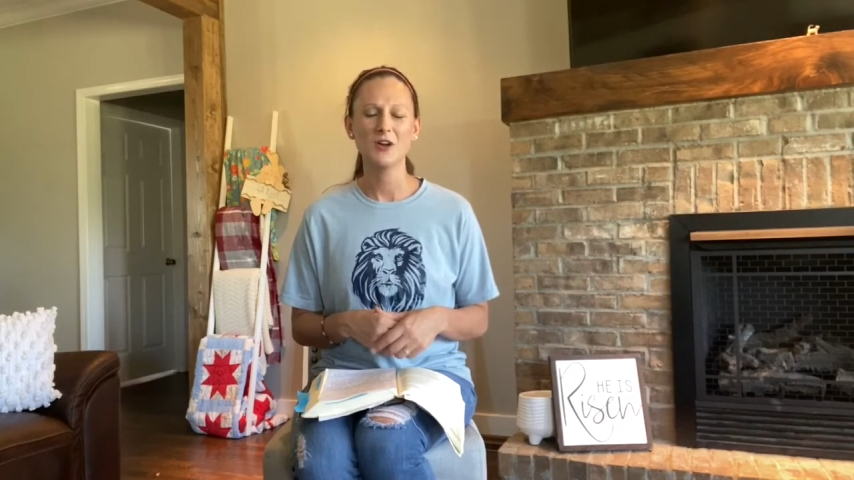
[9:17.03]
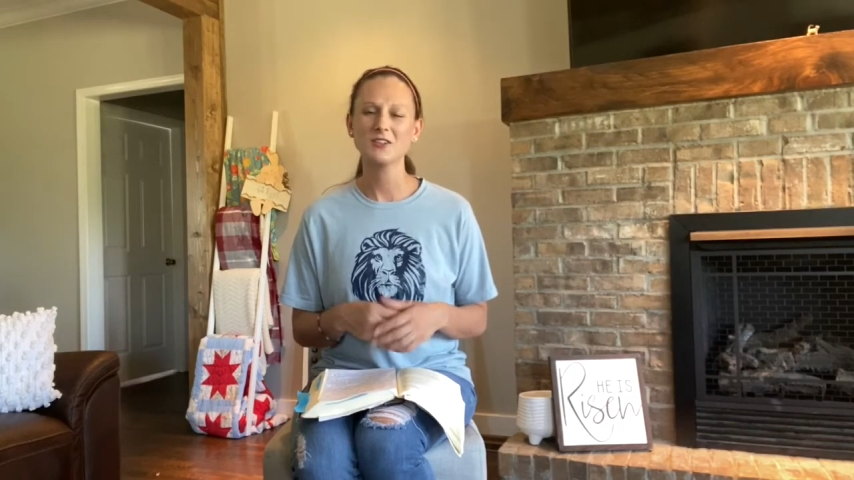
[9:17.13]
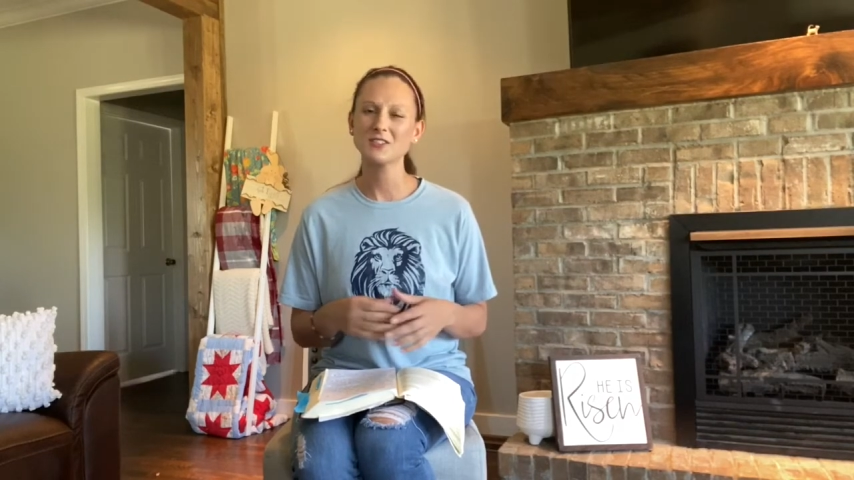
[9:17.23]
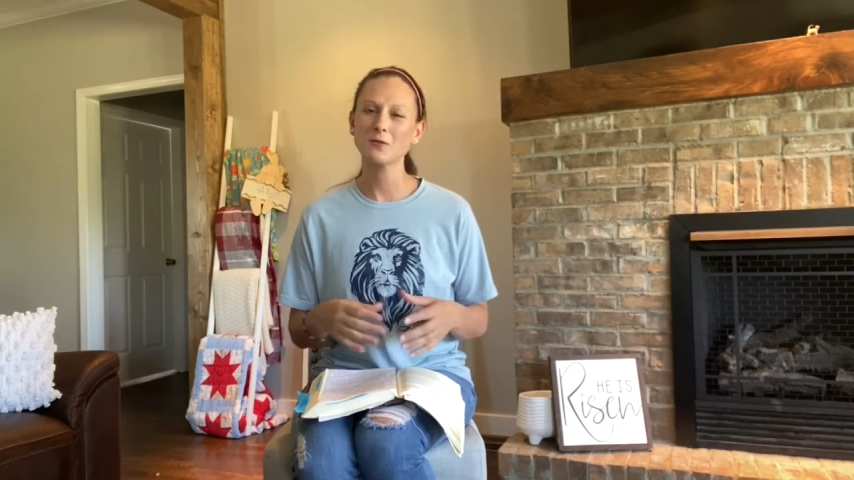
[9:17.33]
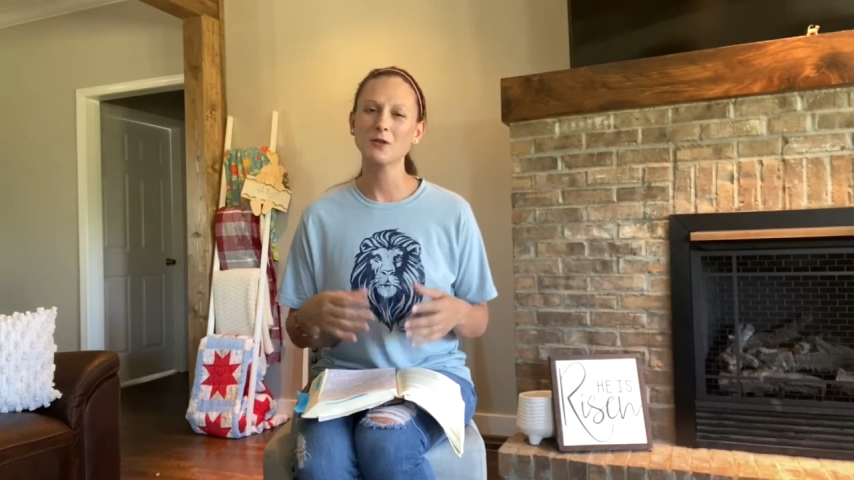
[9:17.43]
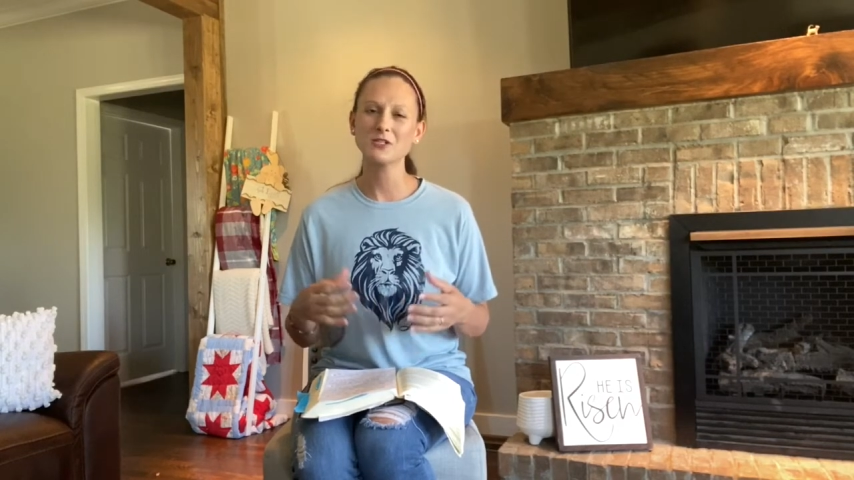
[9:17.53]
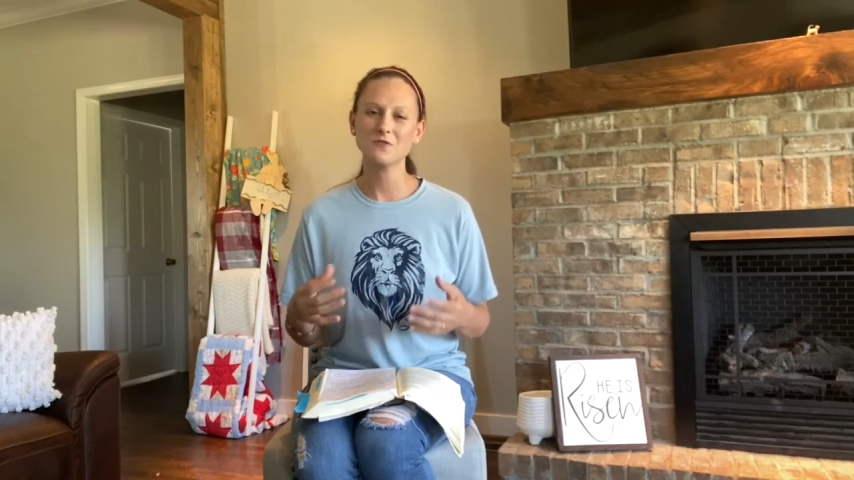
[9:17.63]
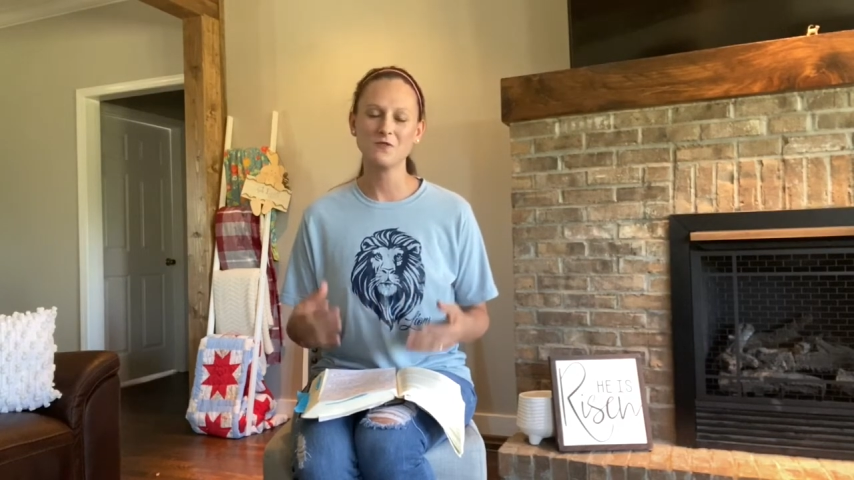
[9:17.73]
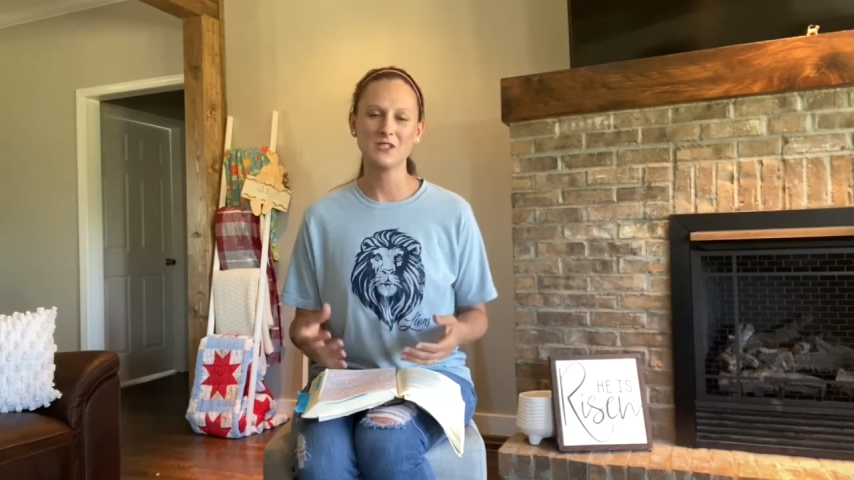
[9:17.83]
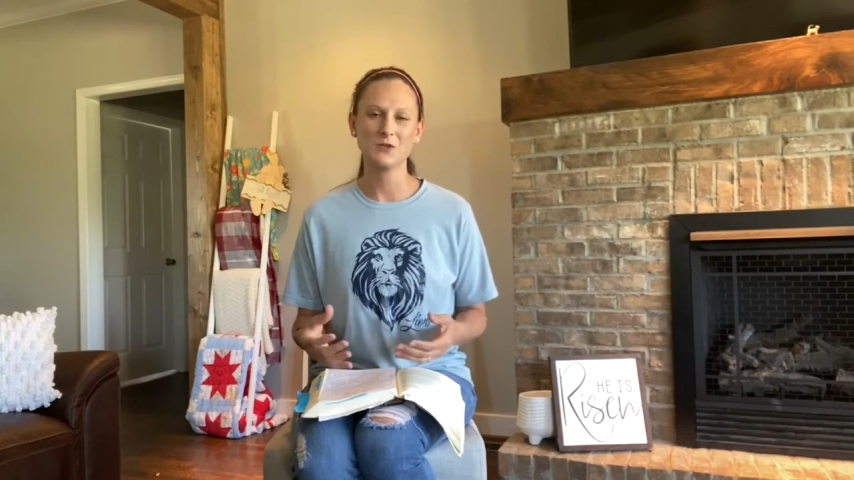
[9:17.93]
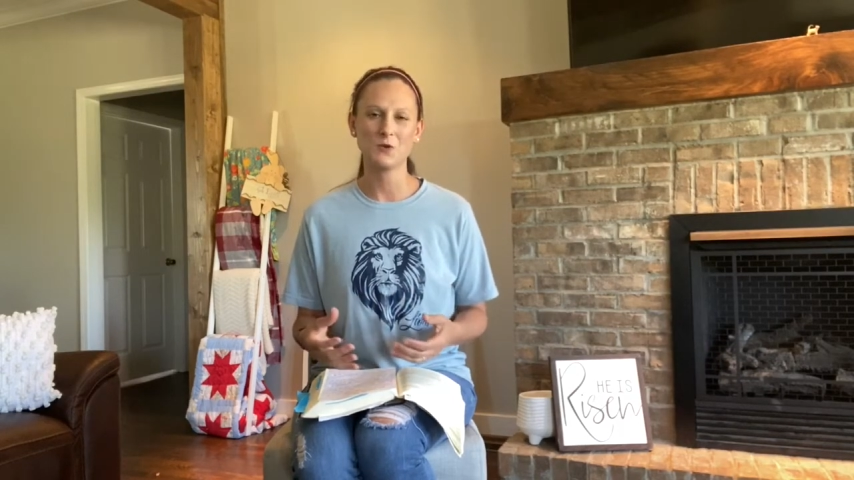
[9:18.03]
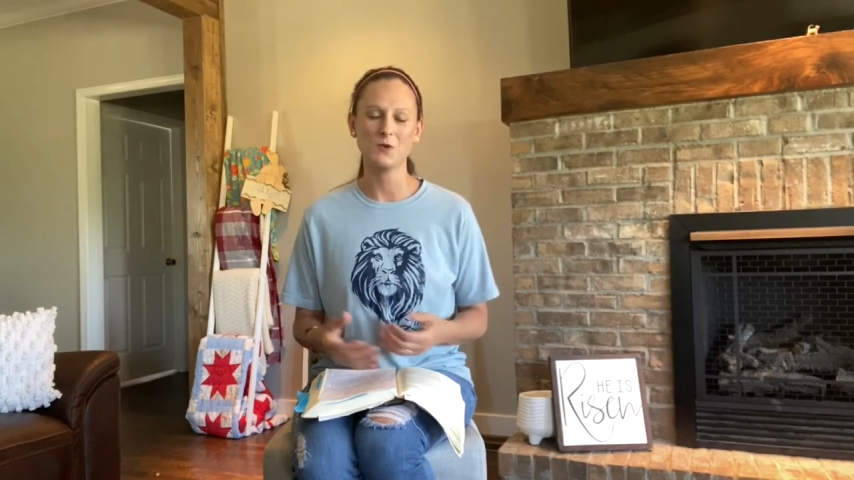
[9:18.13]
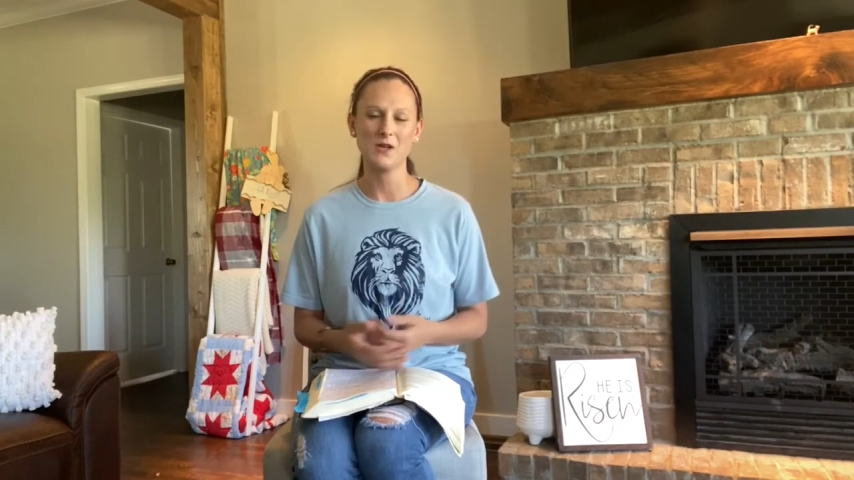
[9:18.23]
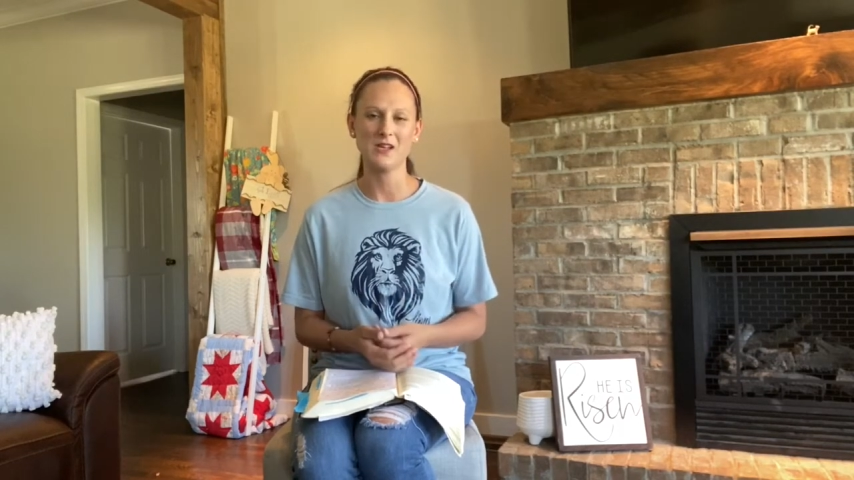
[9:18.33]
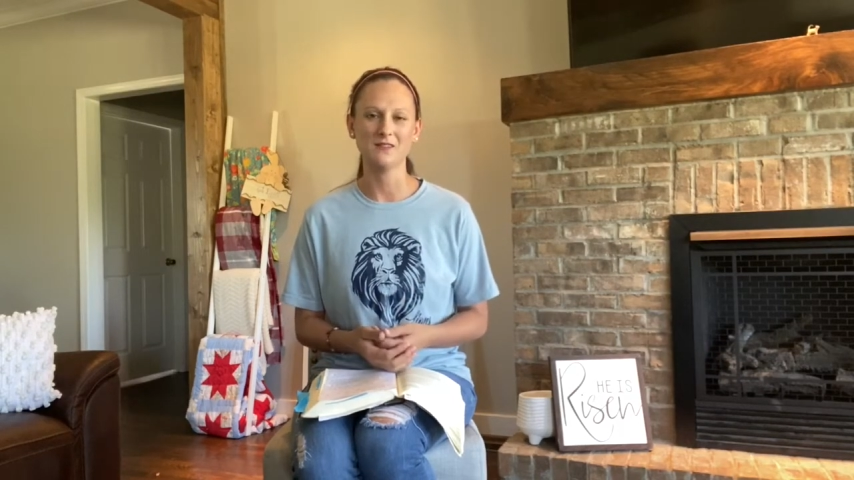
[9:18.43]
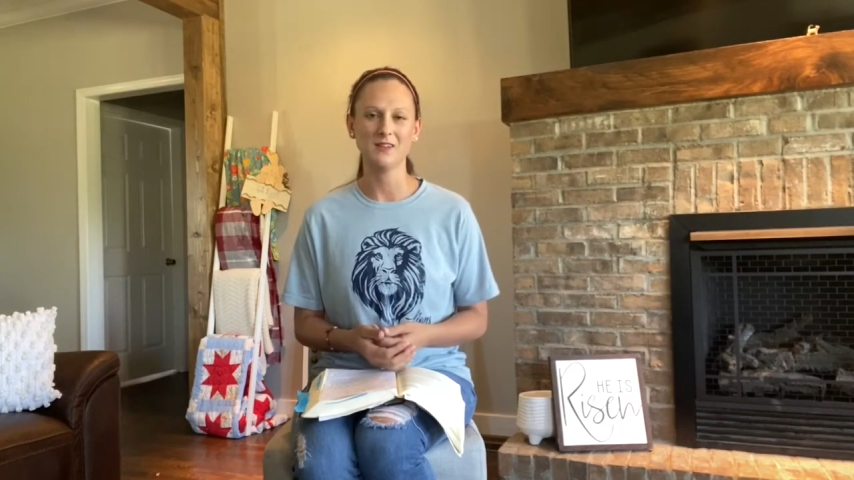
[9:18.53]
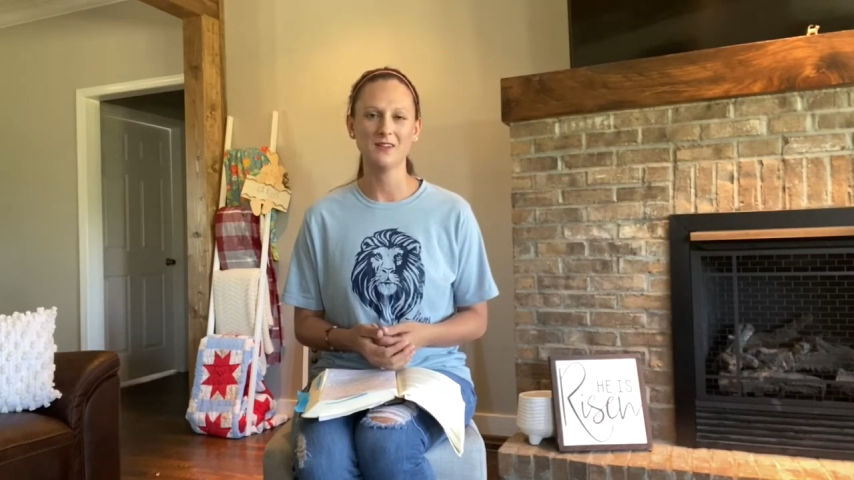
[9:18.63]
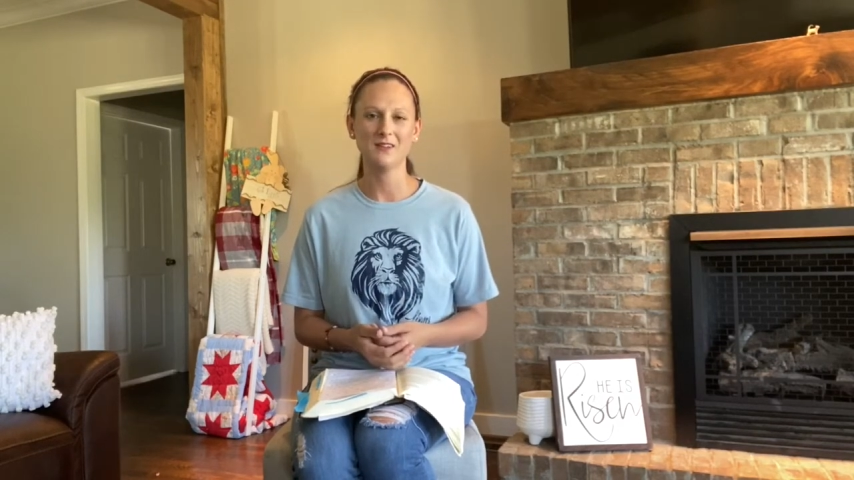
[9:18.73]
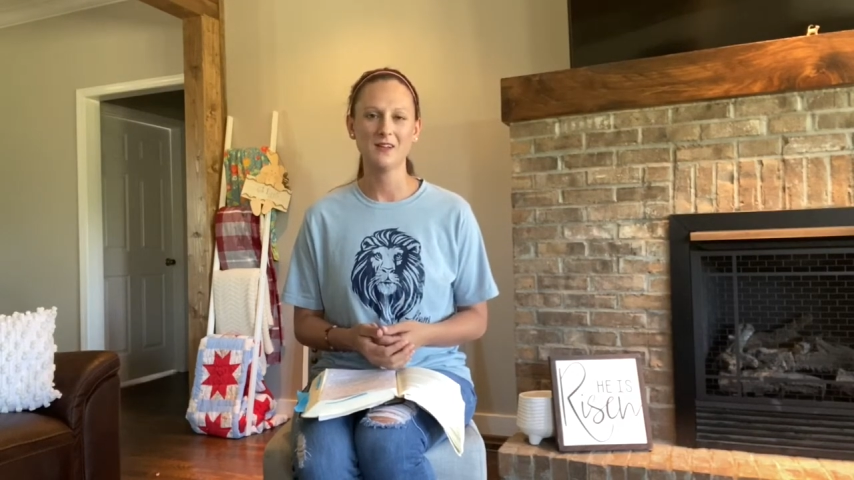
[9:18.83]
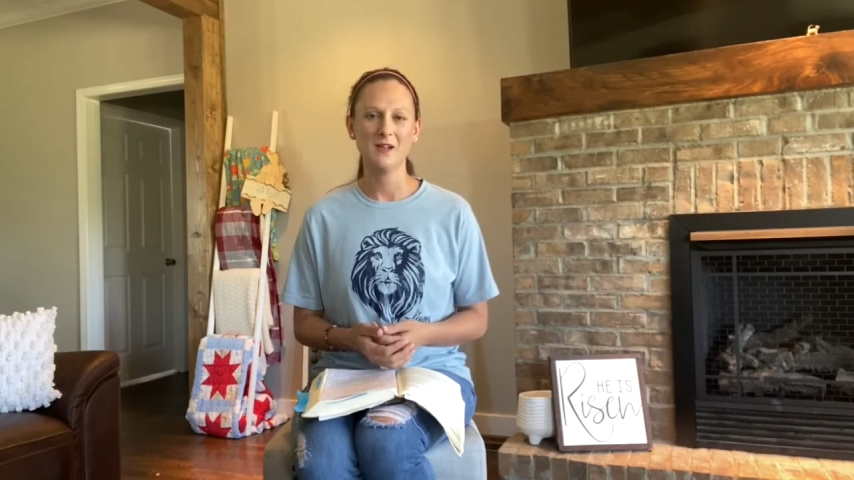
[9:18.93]
not so much physical
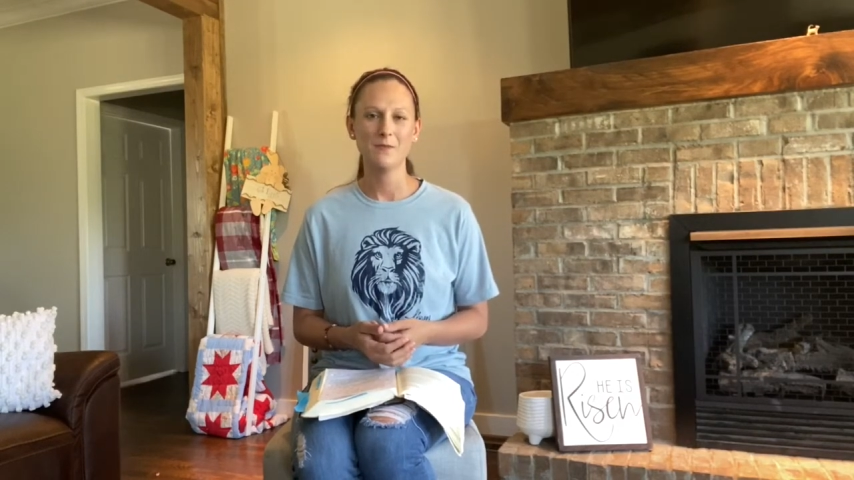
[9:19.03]
healing,